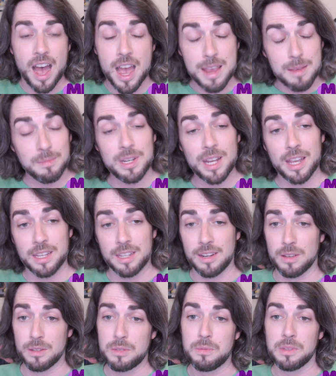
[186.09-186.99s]
I am
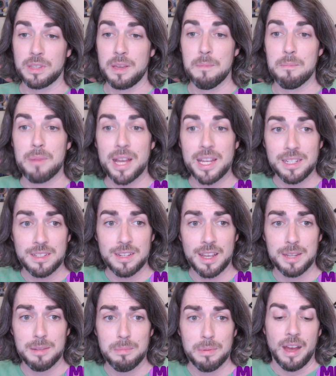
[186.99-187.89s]
diagnosed with combined
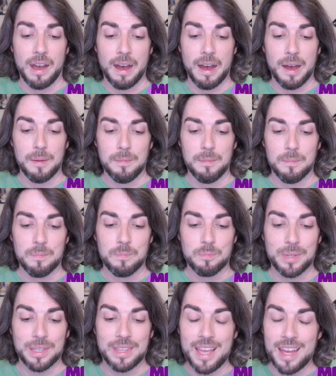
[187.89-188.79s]
type,
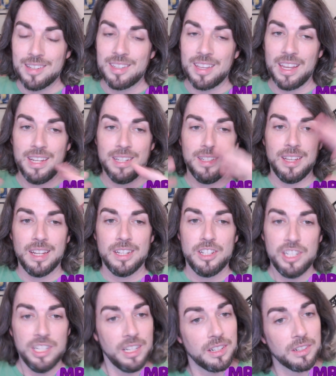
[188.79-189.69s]
but that is
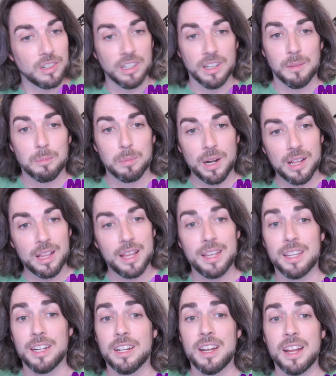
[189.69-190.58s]
ADHD under an
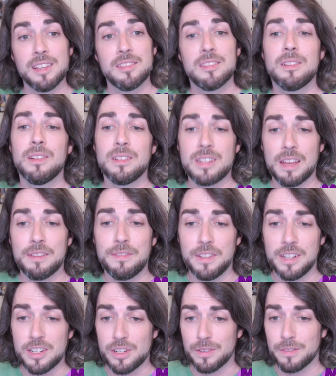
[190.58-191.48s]
umbrella, and a nice little
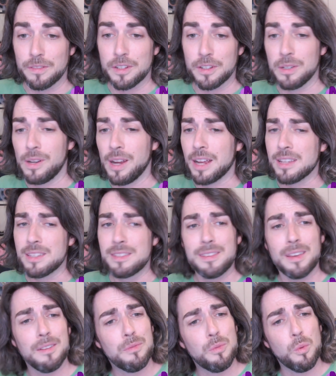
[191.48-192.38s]
definition for you
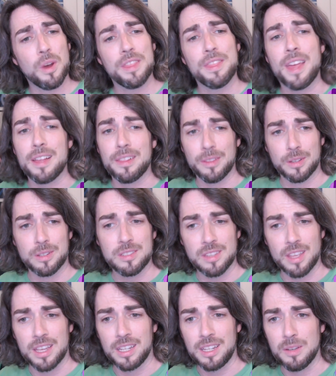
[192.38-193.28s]
guys of what that
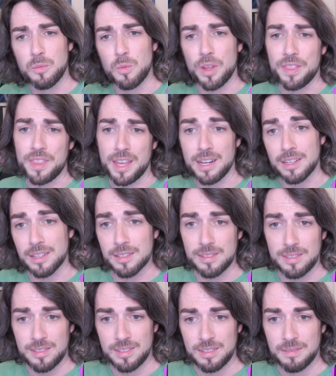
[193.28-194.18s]
looks like and what that
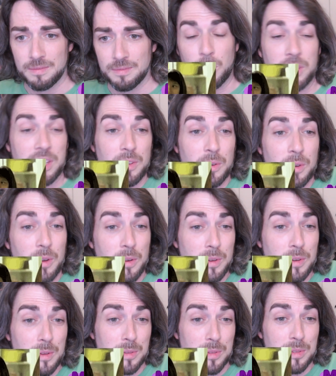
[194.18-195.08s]
is. ¿Por qué no
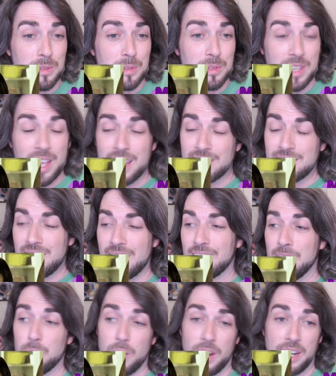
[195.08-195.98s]
los dos? Yeah,
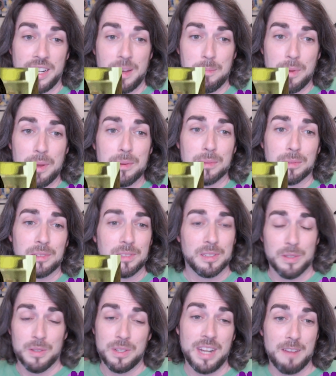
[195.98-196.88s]
exactly. Why not both?
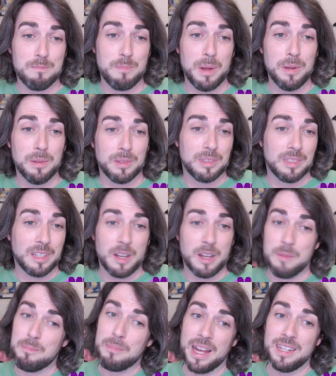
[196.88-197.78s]
You can have both.
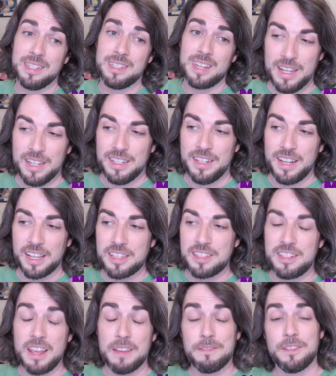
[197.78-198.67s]
Combined type.
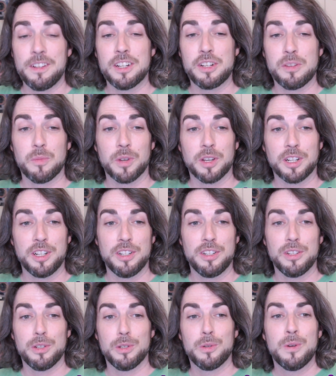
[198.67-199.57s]
Next definition we're going to
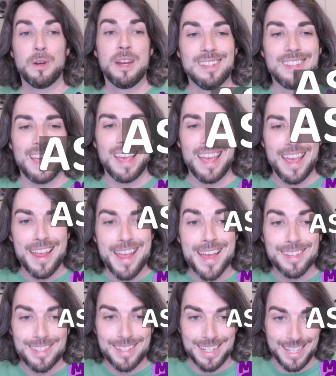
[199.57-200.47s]
do is
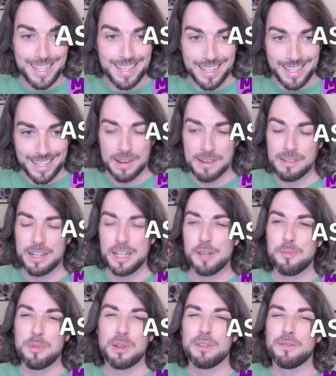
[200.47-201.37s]
ASD. You ever
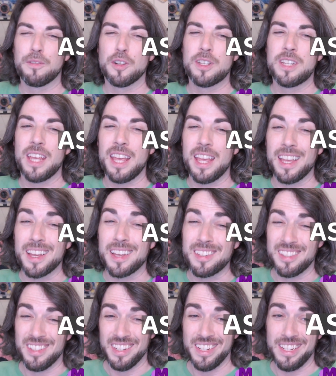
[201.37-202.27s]
hear me refer to
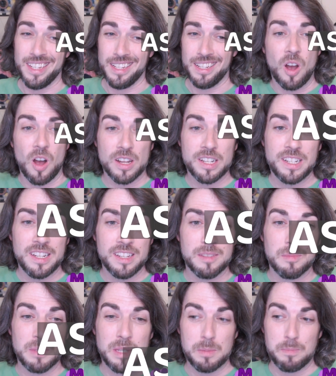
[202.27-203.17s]
ASD?
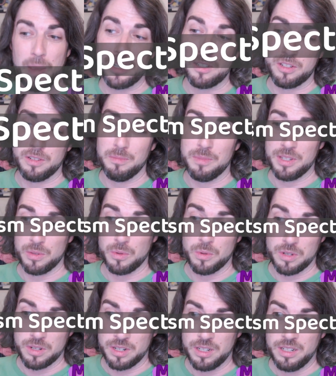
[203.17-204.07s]
Autism spectrum
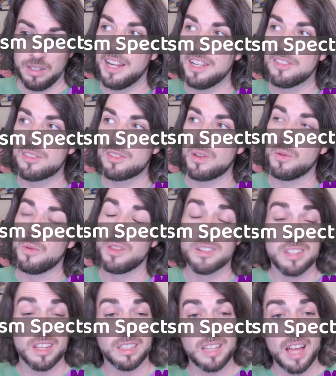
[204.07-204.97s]
disorder. And so
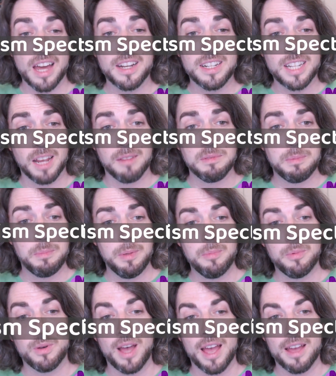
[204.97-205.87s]
there's a lot of times
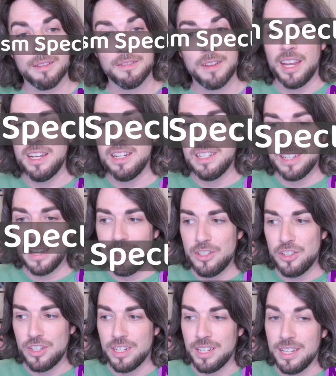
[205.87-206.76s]
people have
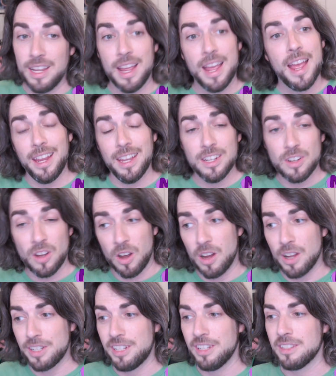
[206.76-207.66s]
ADHD and
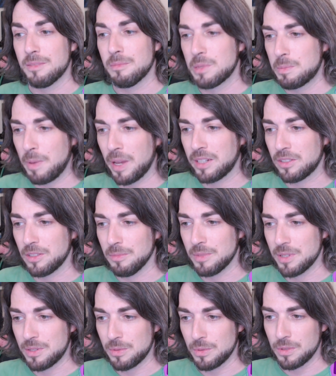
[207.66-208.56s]
autism
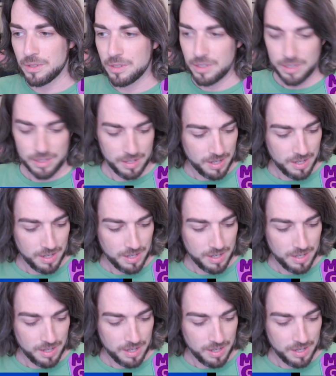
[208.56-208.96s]
spectrum disorder.